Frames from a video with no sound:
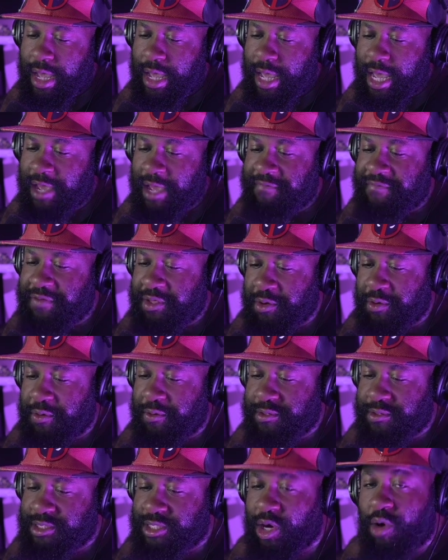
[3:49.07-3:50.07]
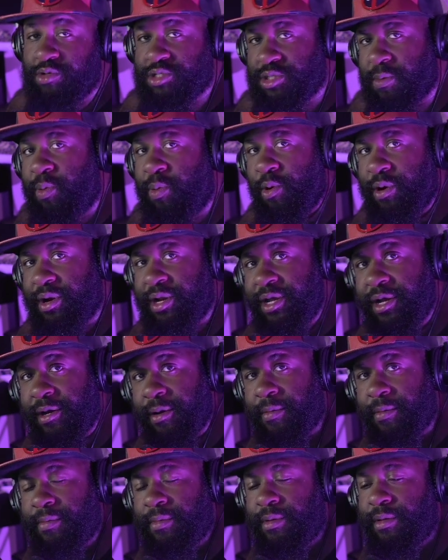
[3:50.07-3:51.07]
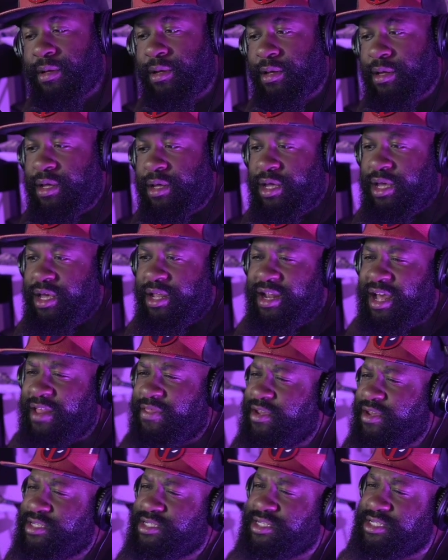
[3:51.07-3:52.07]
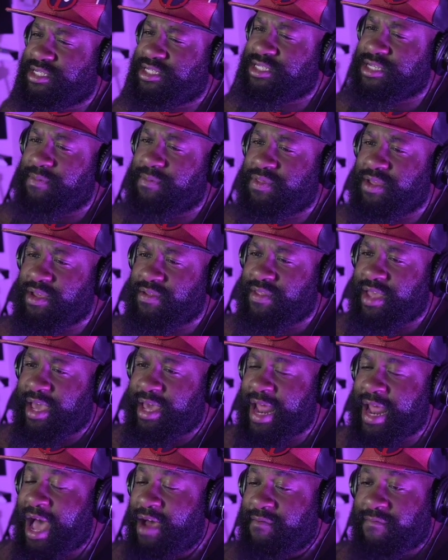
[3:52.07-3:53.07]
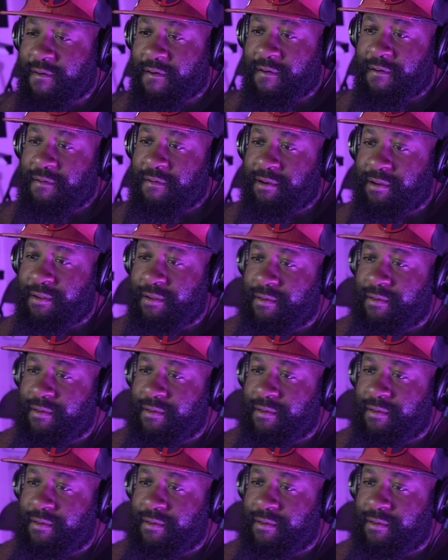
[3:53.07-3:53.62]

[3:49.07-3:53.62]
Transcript: if you don't support him. Now, this is something that I've heard